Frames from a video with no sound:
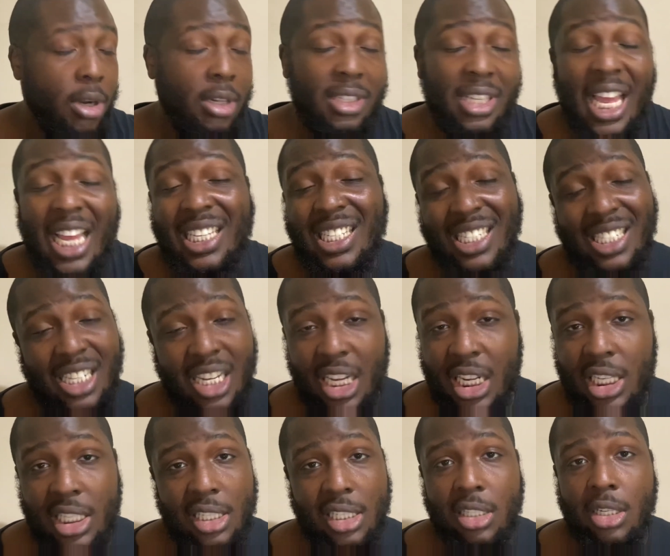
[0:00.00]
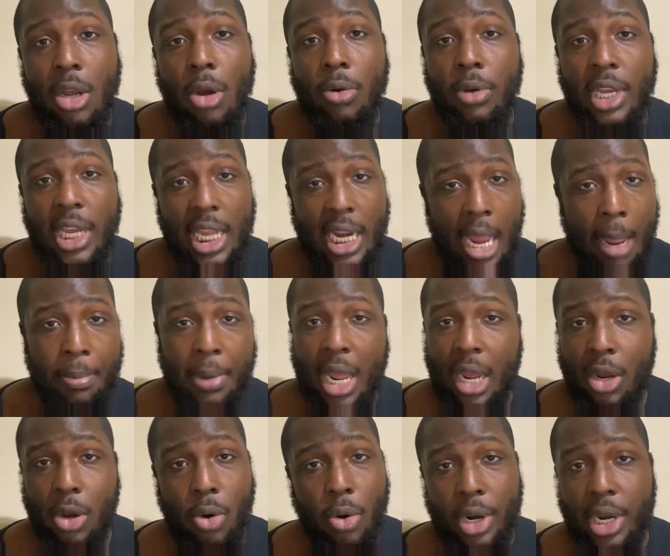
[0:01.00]
That's as good as it's gonna get. I'm
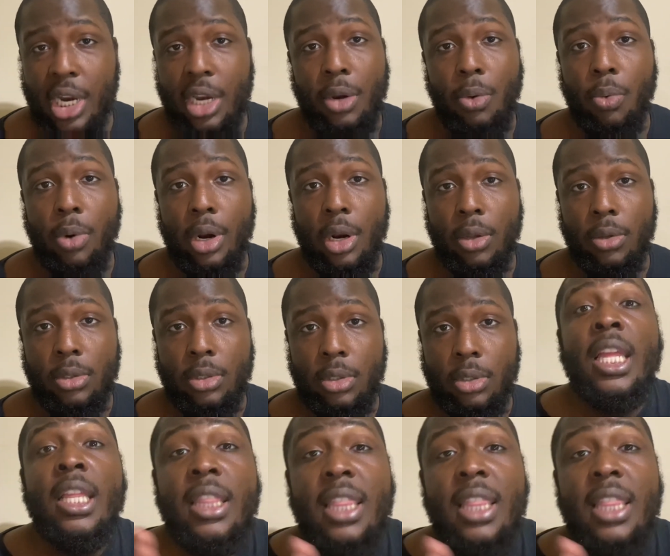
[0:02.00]
not going anywhere else.